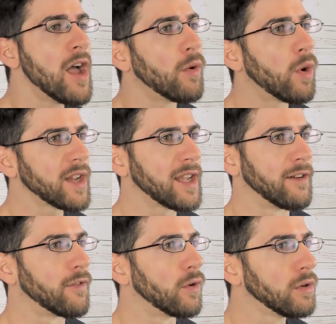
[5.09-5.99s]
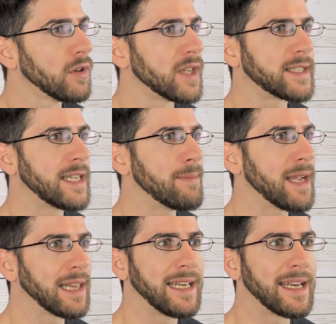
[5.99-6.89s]
What if all the
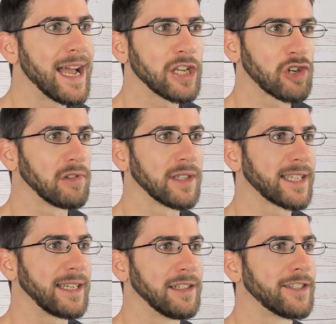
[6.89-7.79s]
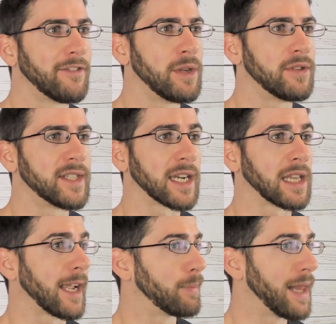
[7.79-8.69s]
seemingly natural skills of music,
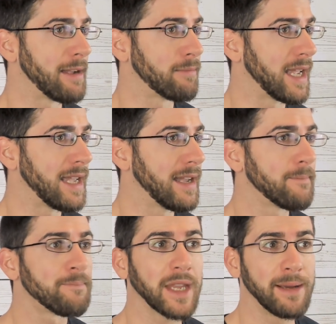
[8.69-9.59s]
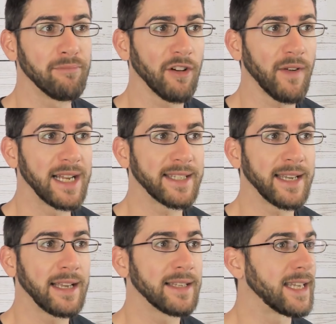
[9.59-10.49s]
like playing by ear,
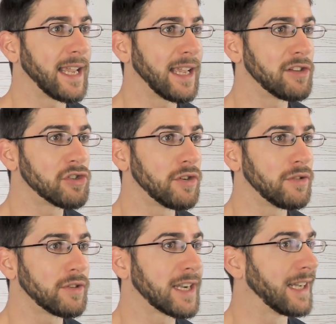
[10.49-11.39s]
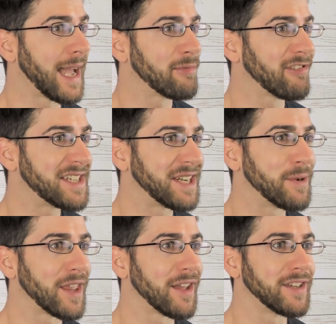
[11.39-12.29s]
improvising, singing in tune, collaborating
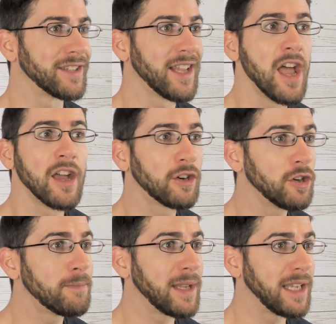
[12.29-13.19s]
with others, could be